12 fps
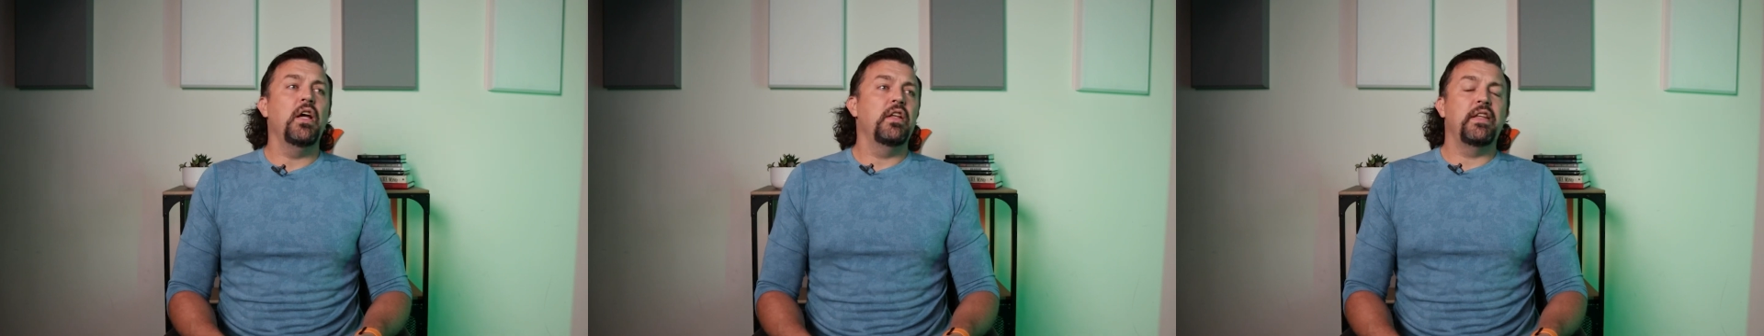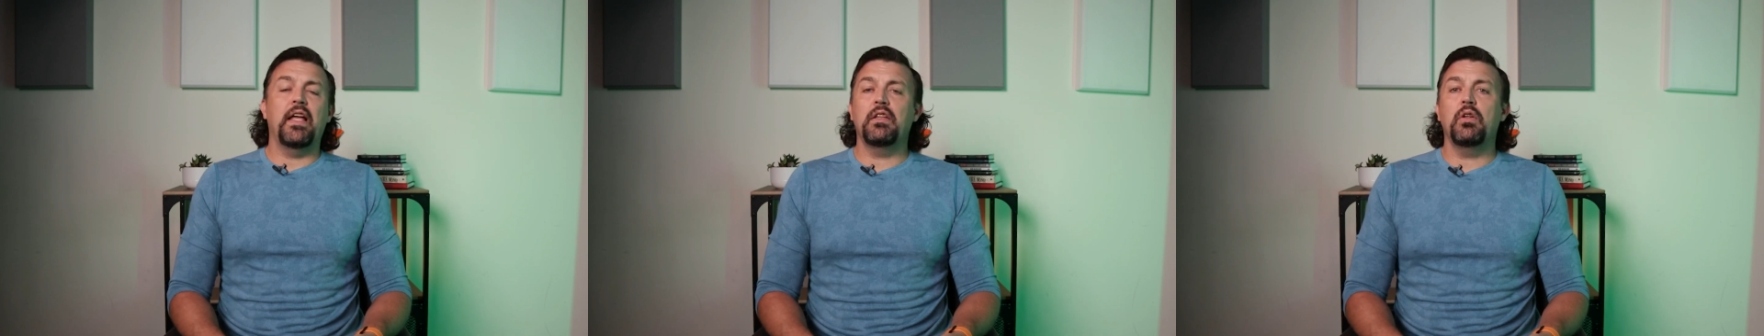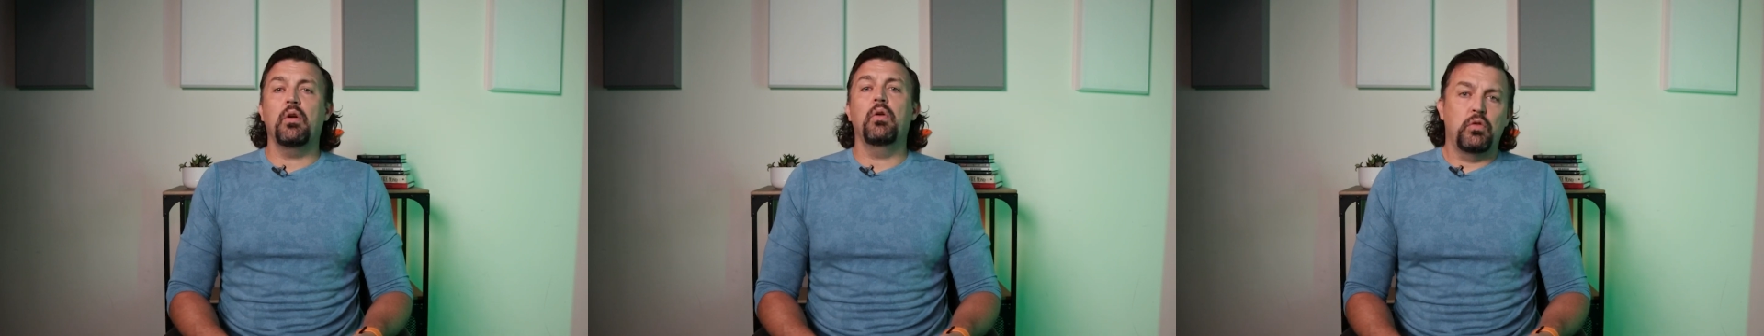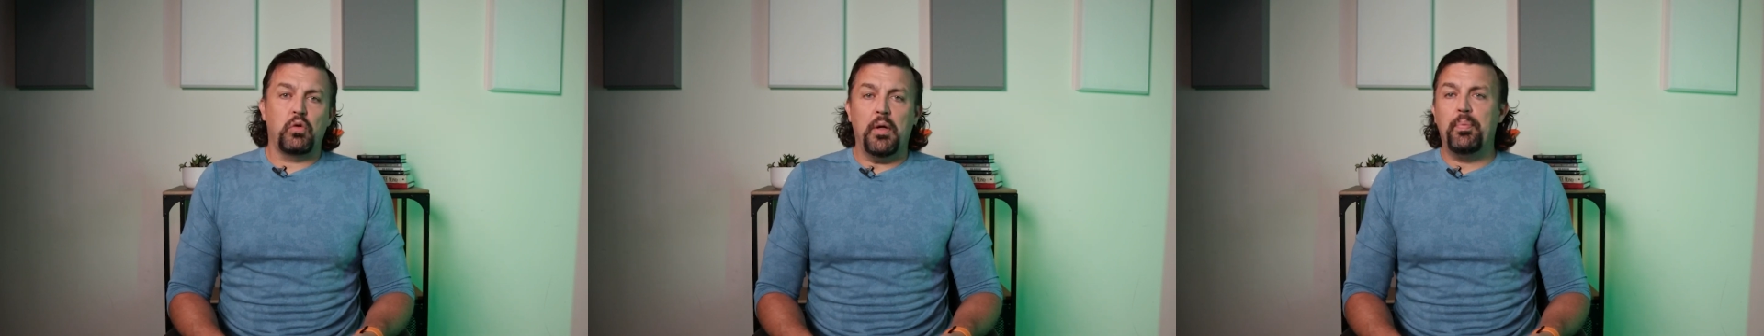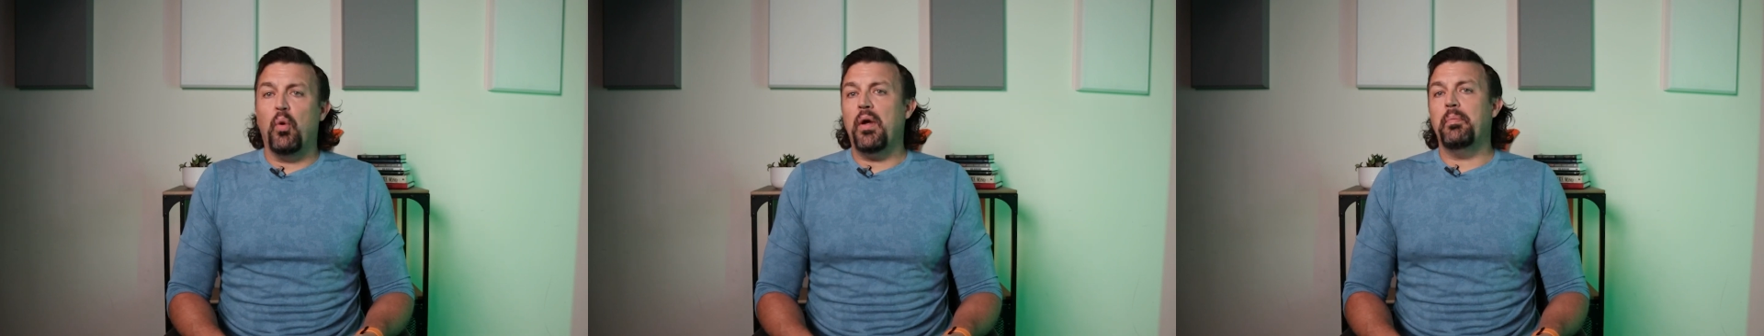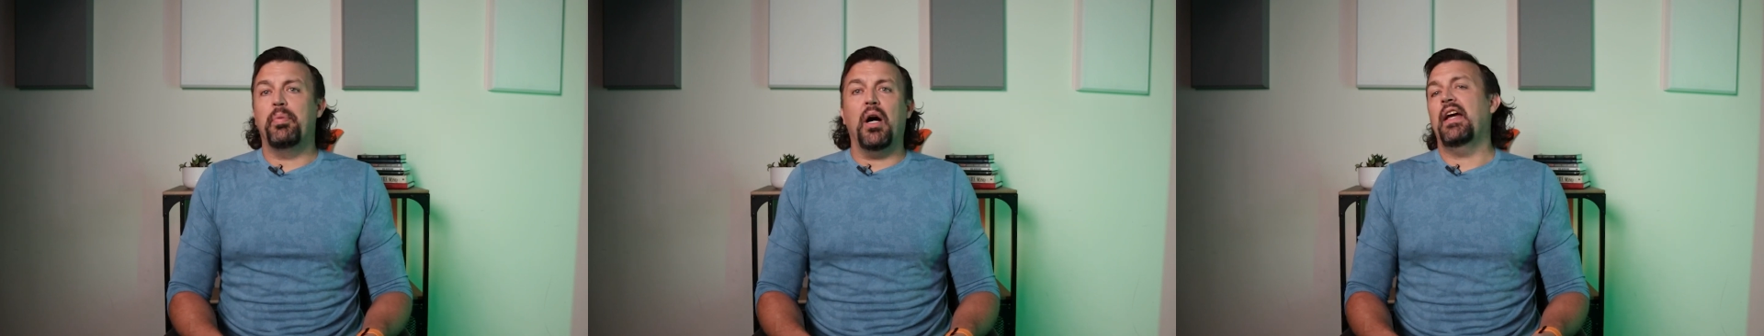that little 3-point
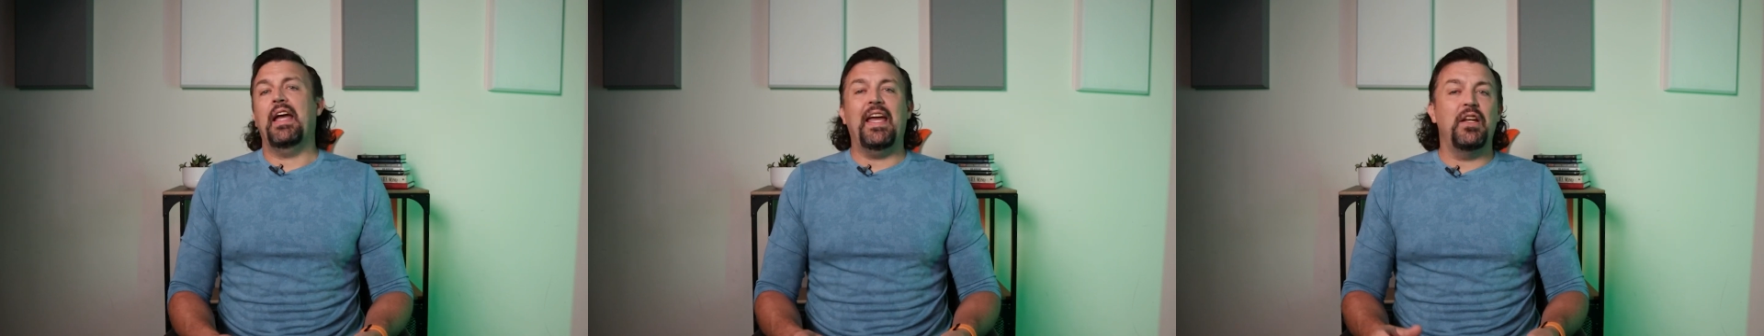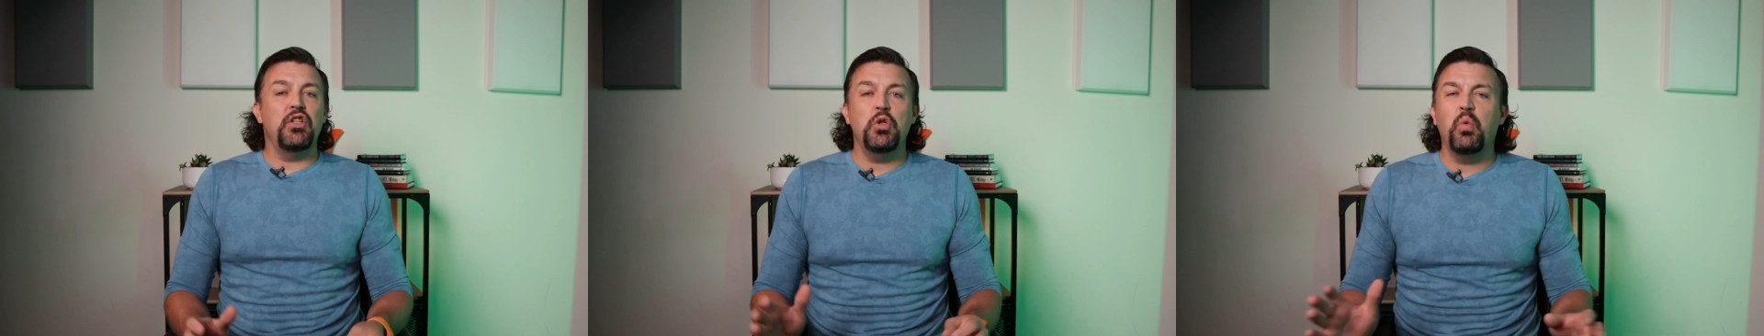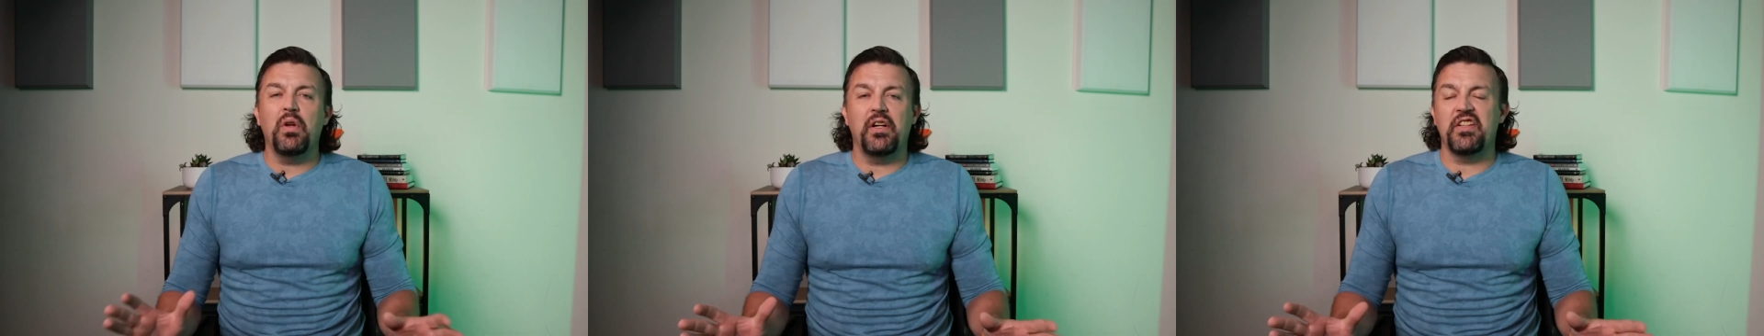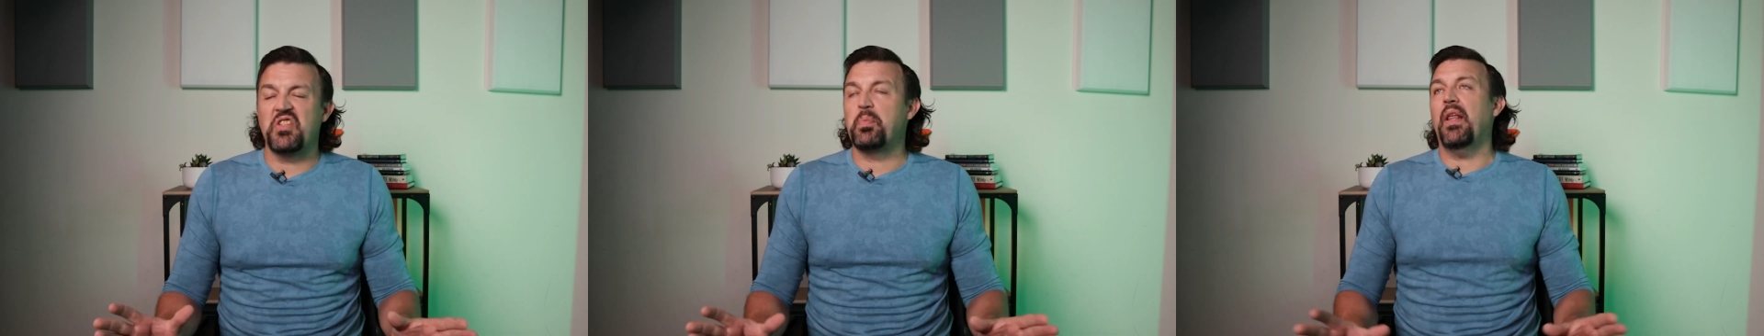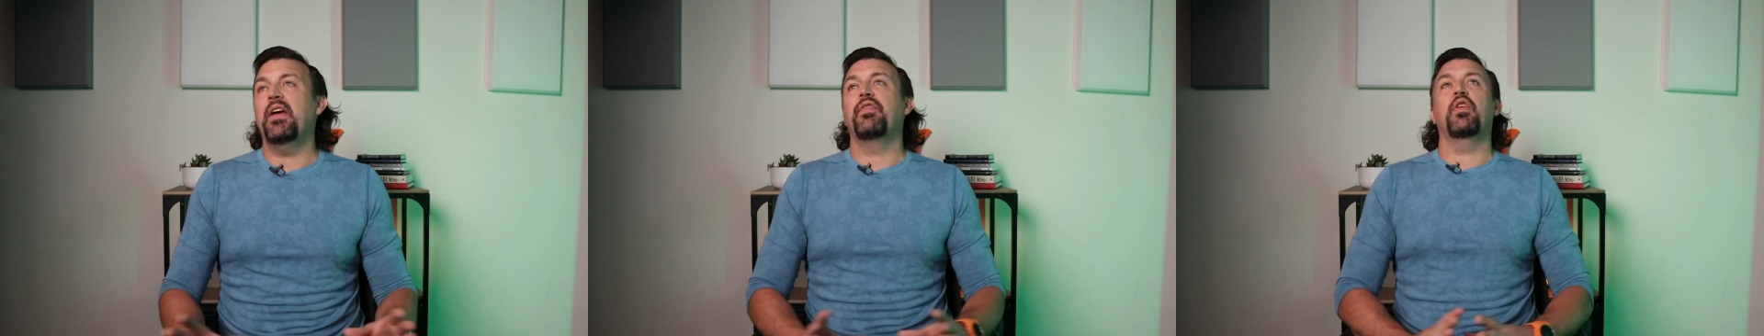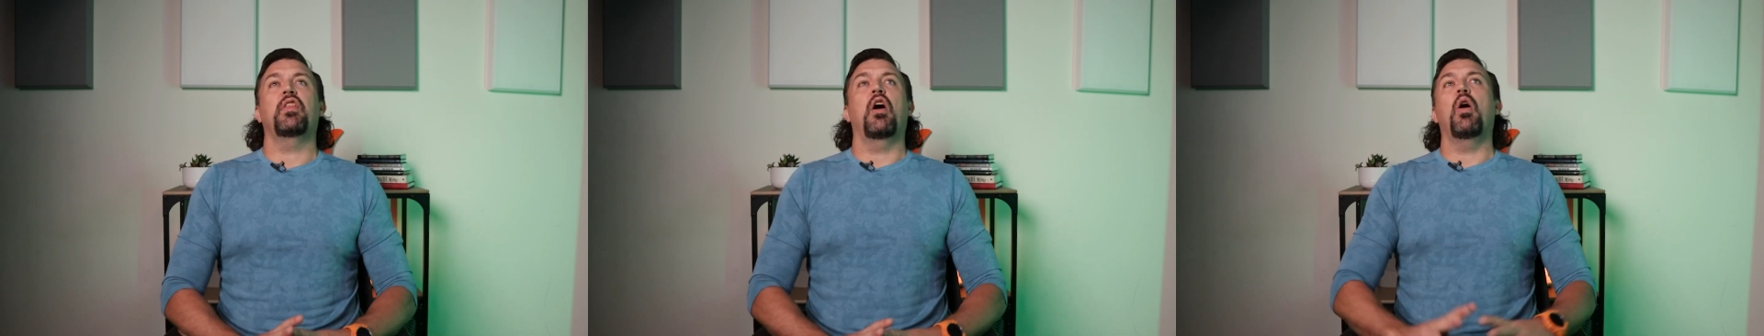buck and you wanna display it for
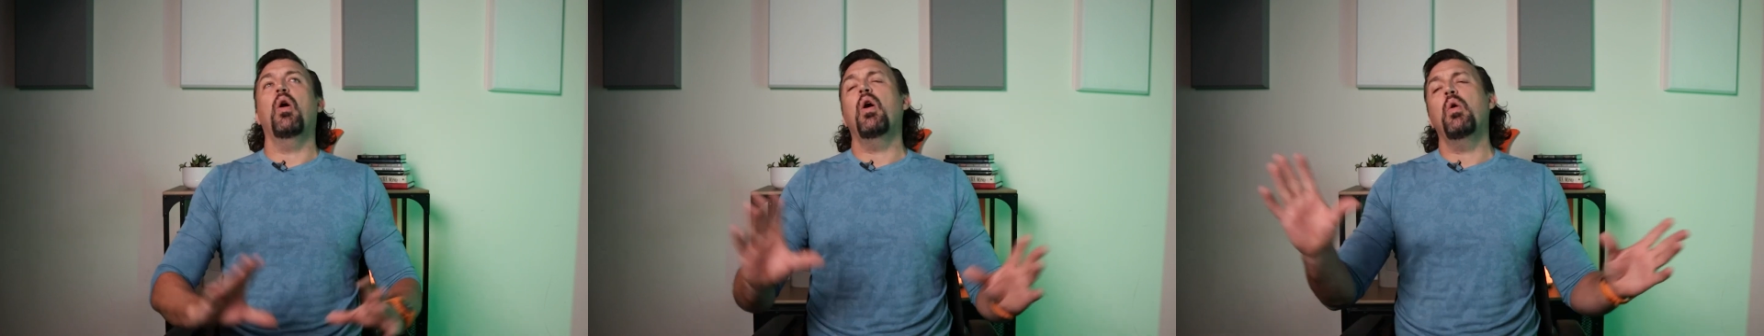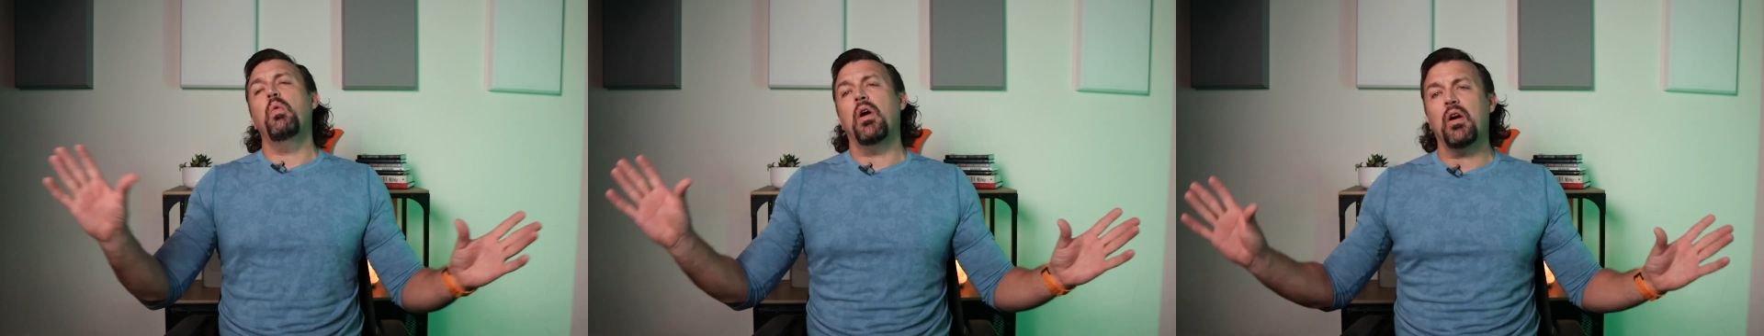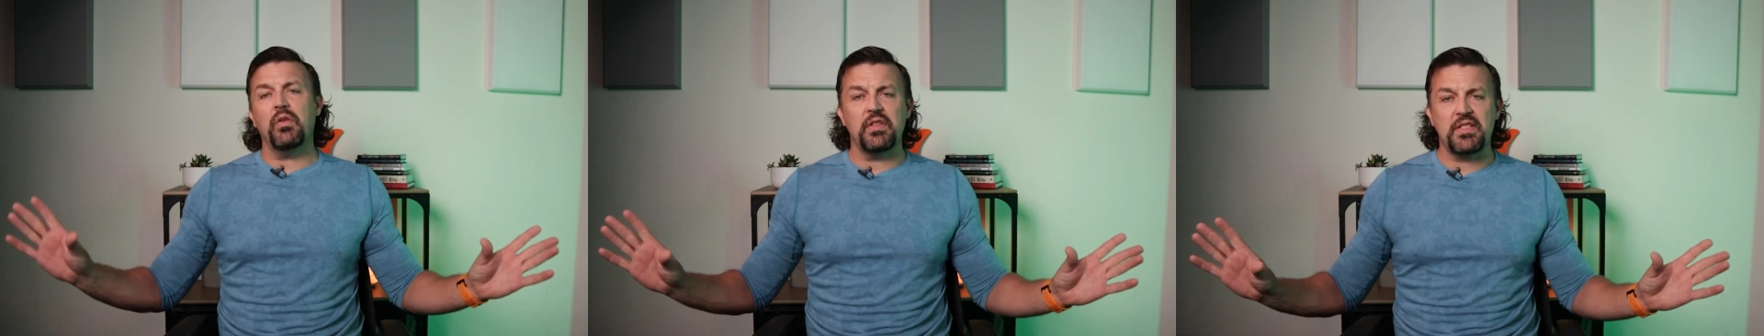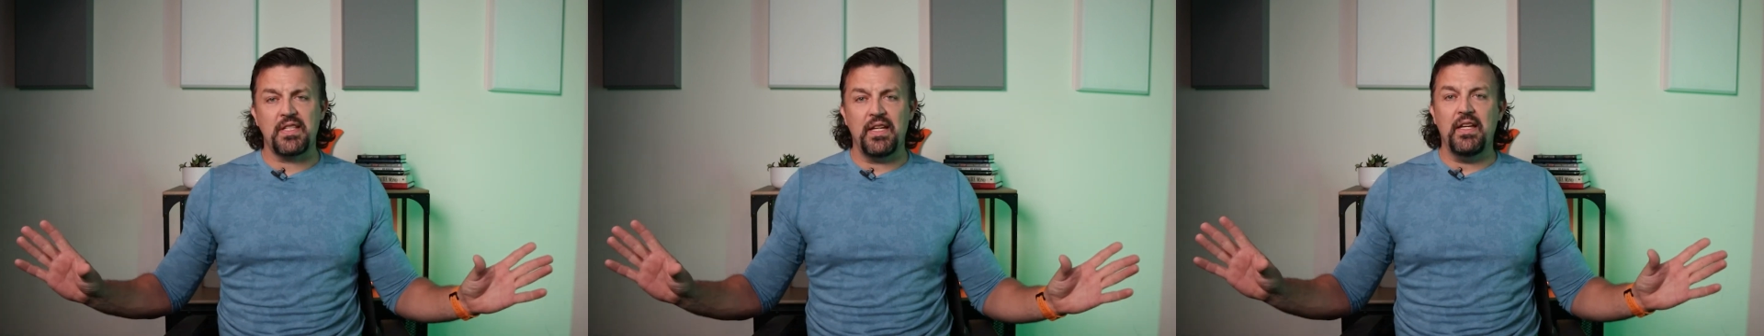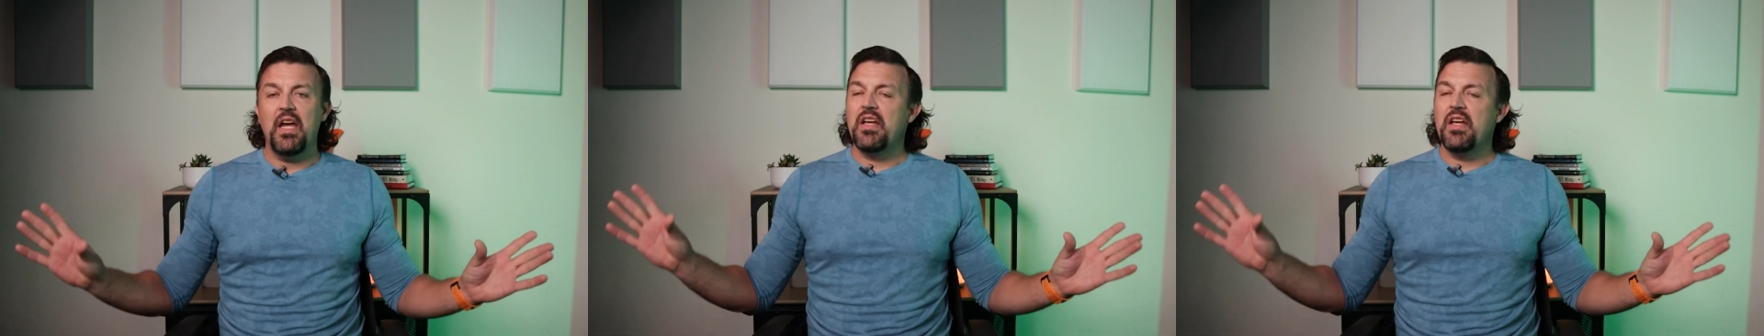the whole world to see.